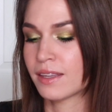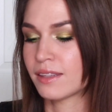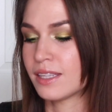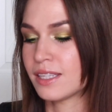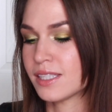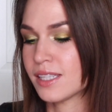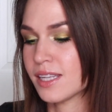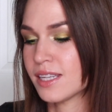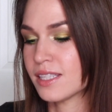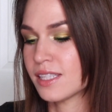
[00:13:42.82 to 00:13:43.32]

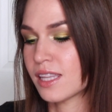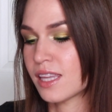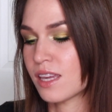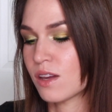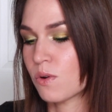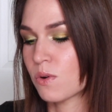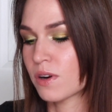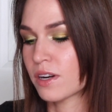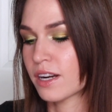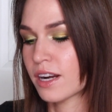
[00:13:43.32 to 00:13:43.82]
This is The
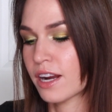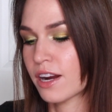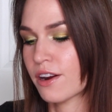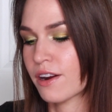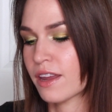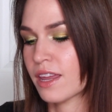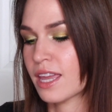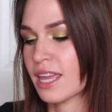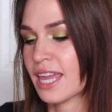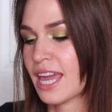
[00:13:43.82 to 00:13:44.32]

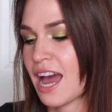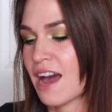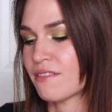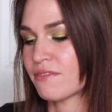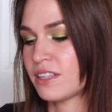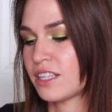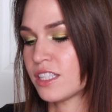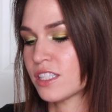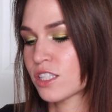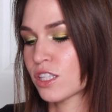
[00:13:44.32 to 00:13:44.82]
Ordinary
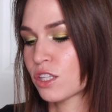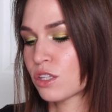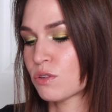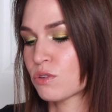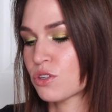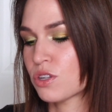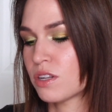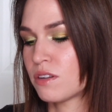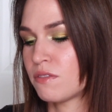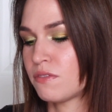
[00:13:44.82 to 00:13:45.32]
Caffeine
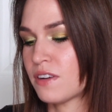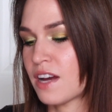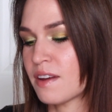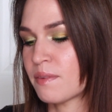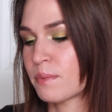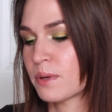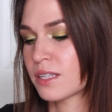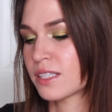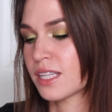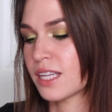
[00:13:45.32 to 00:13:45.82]
Solution
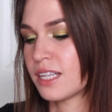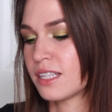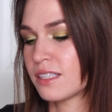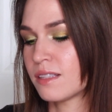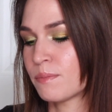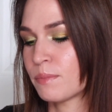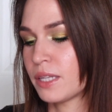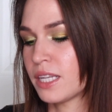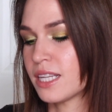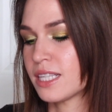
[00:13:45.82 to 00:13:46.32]

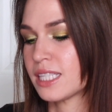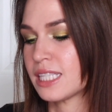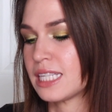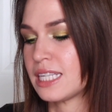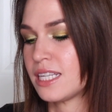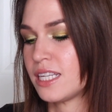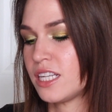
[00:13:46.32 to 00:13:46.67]
5% plus